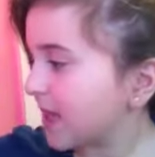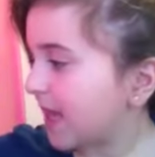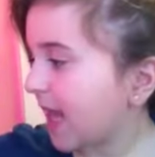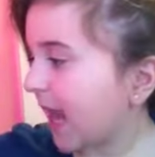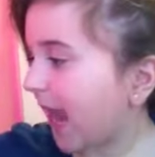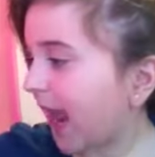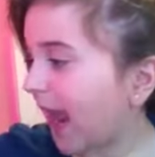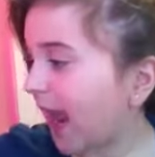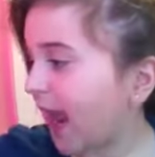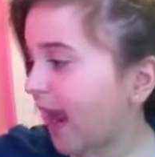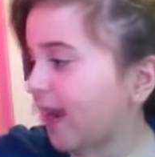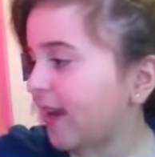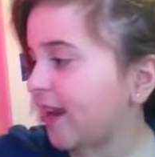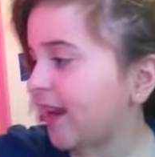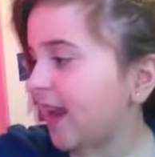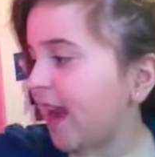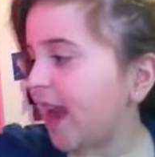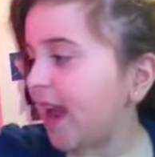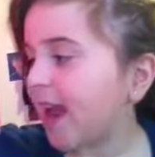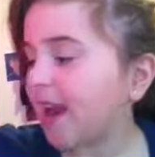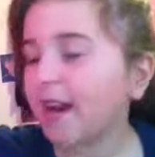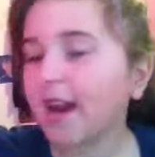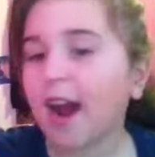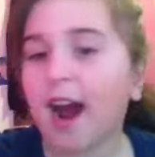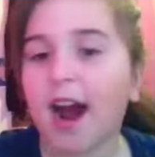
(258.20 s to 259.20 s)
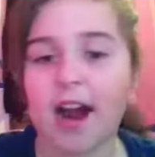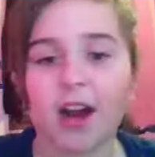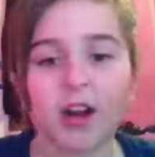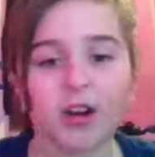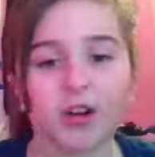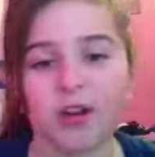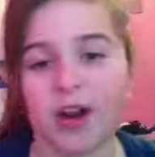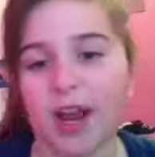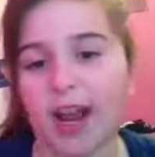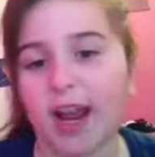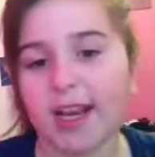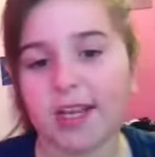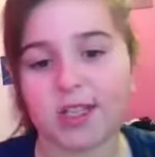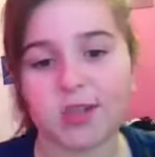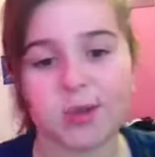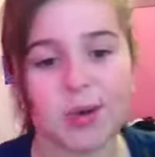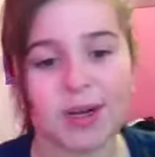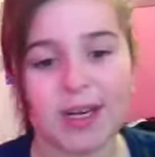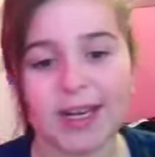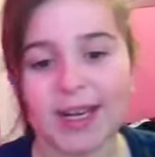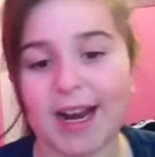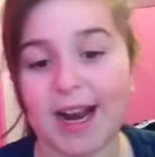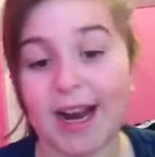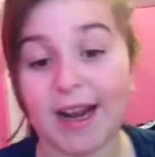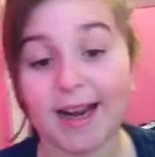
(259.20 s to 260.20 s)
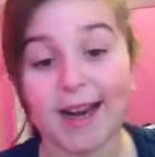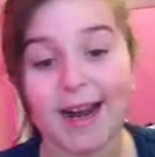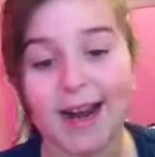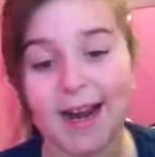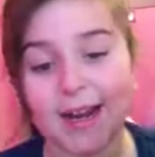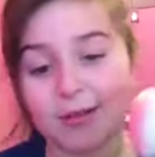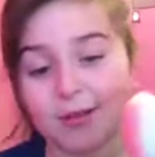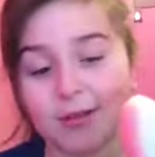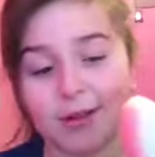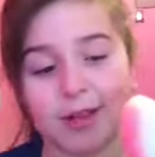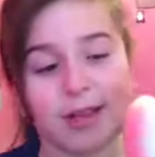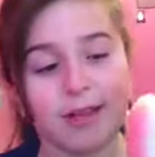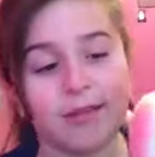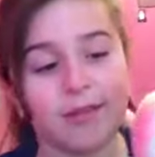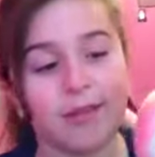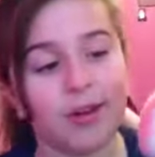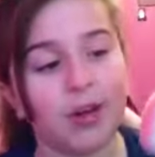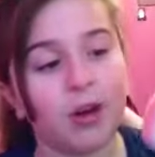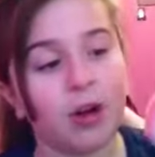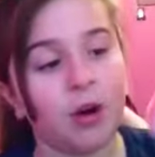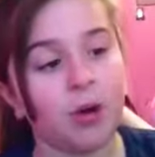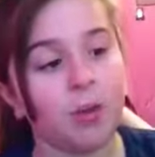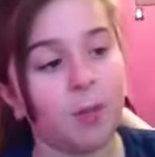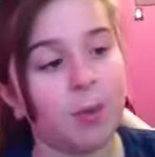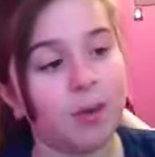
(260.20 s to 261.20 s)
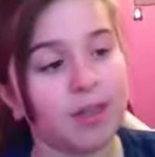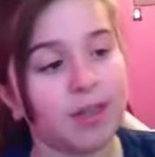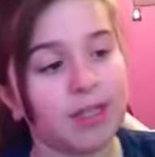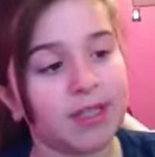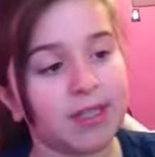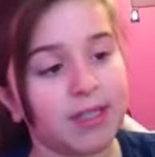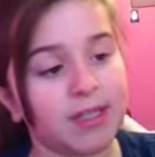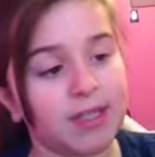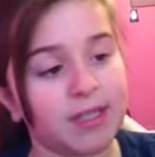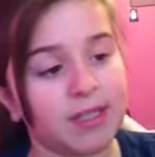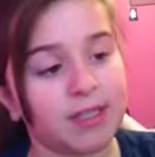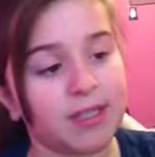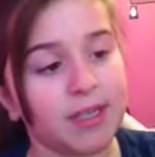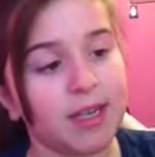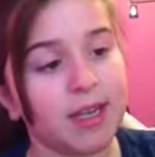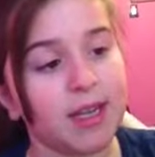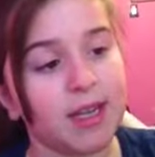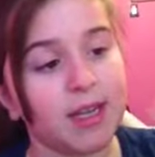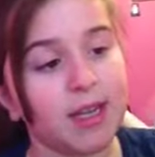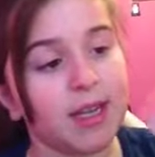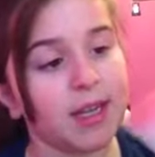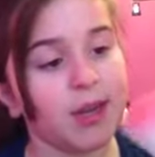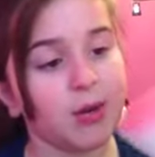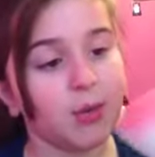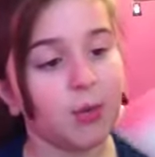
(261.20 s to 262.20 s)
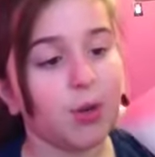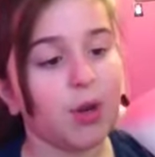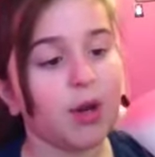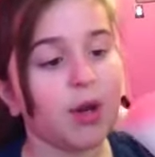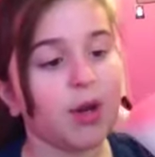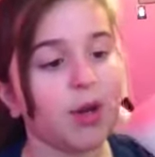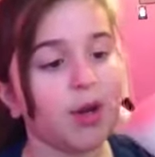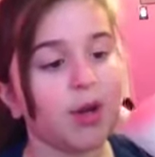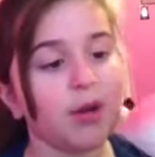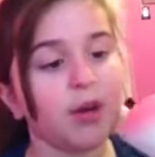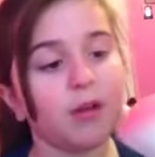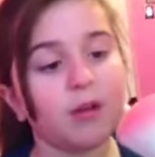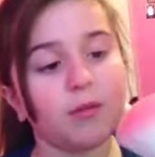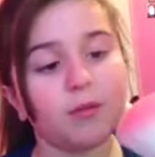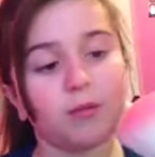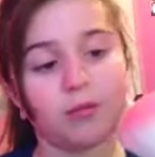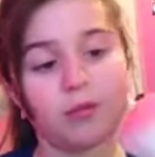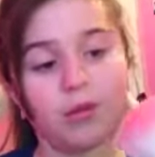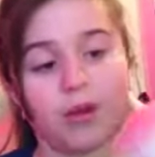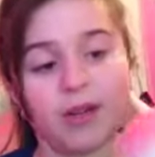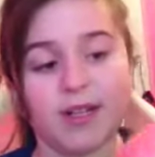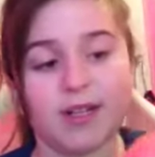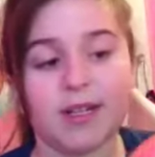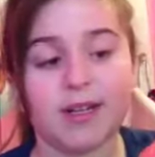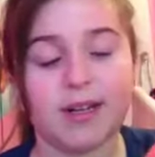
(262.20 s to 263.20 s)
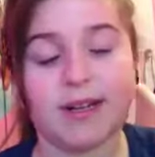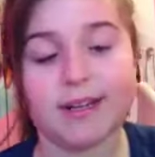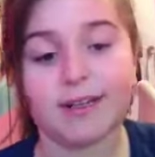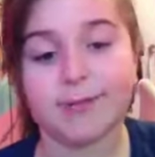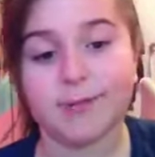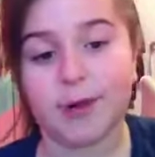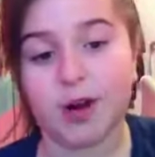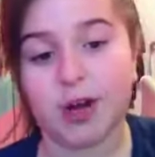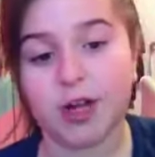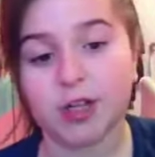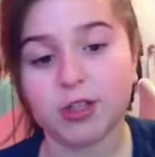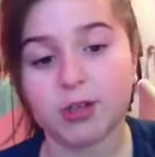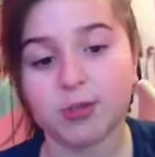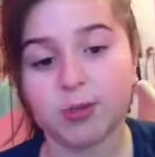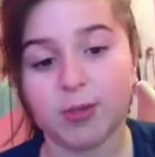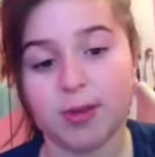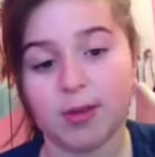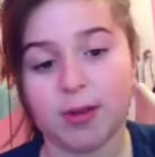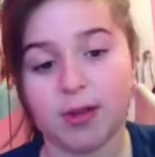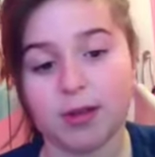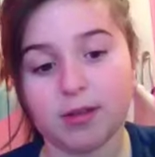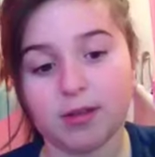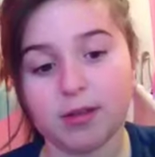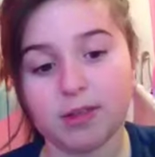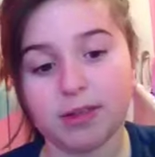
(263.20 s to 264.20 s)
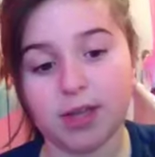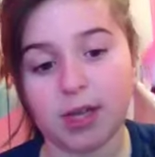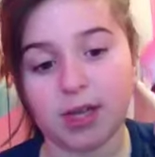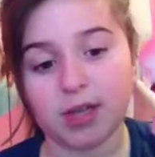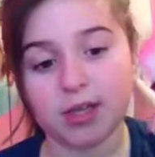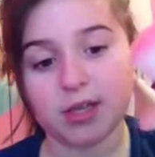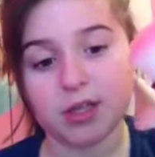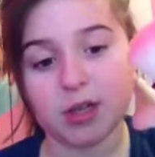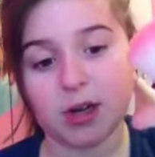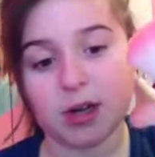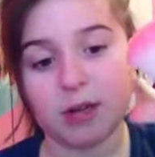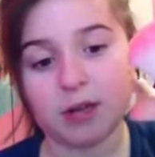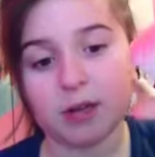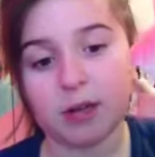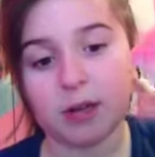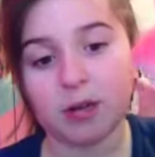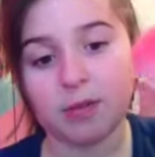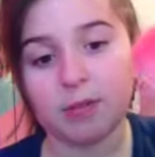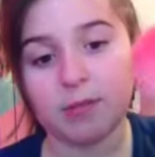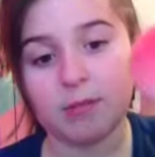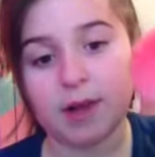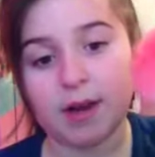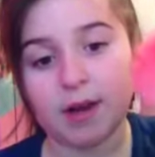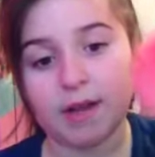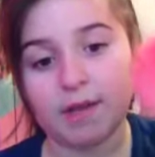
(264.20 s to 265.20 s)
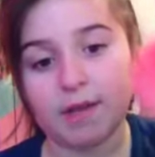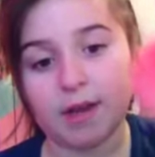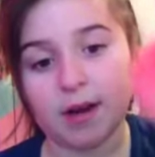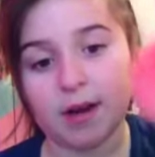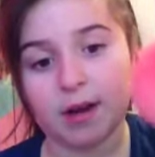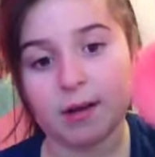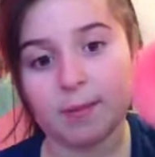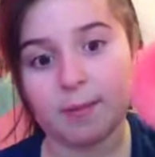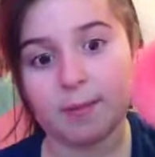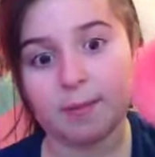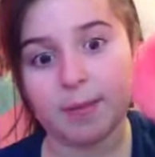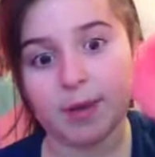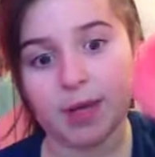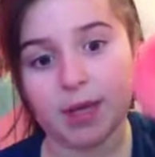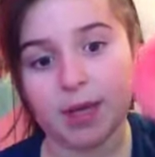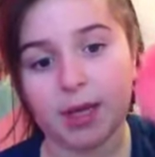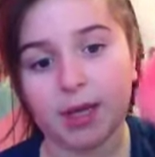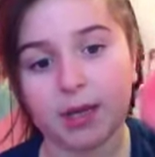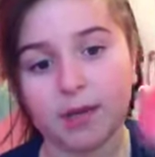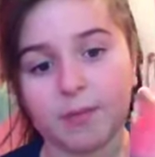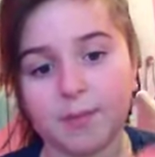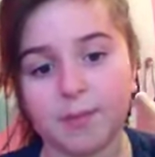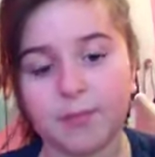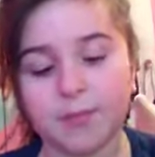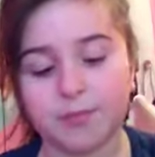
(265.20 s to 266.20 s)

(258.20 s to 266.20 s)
Canyon Idon 829. I don't even know, but this is weird, really nice brush with little studs on them, and then a big